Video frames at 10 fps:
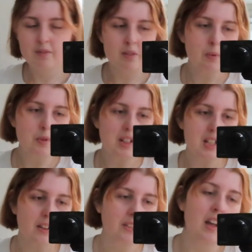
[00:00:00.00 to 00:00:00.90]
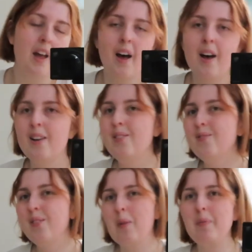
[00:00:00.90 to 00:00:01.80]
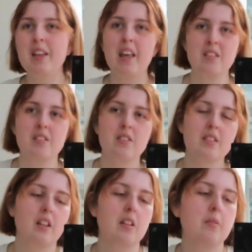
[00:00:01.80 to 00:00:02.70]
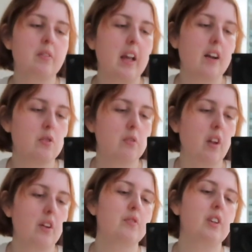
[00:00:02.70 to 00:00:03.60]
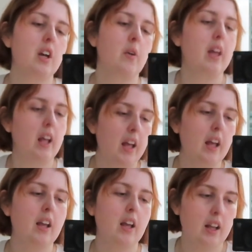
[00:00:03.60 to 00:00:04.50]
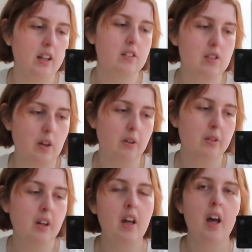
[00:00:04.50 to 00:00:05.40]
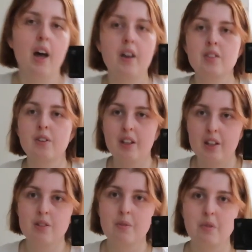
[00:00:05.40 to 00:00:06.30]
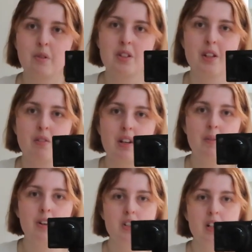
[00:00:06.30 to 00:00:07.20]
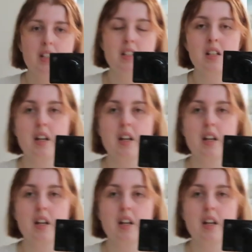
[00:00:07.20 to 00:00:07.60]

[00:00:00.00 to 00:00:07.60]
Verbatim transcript: Small details. Um, but yes, this is like the, the actual last video here in Seoul. Uh, so thank you so much for watching. I really appreciate it.